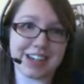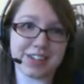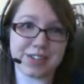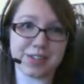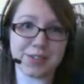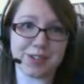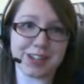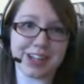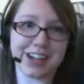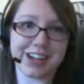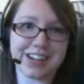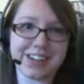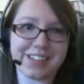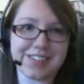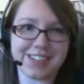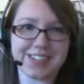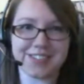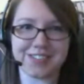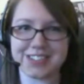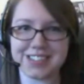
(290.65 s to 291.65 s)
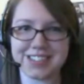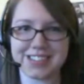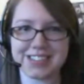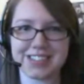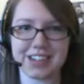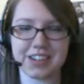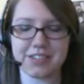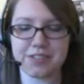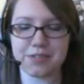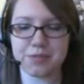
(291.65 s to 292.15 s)
I do a lot of different
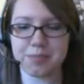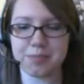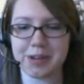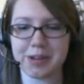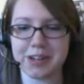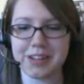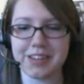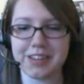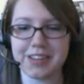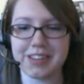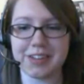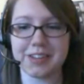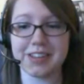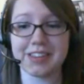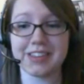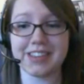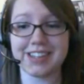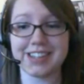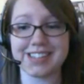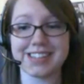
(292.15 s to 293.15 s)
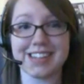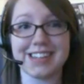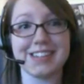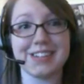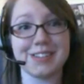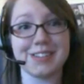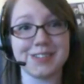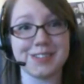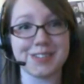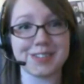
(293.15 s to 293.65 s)
stuff, but the only things I
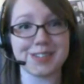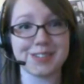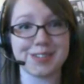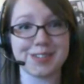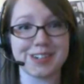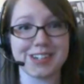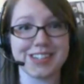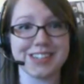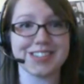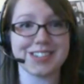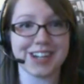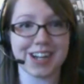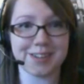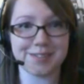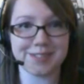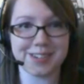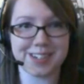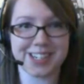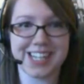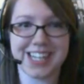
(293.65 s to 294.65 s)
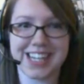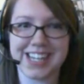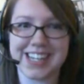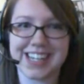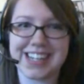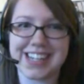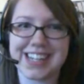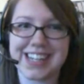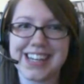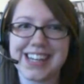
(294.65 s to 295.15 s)
don't do are
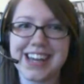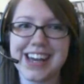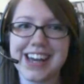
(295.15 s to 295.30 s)
scrapbooking.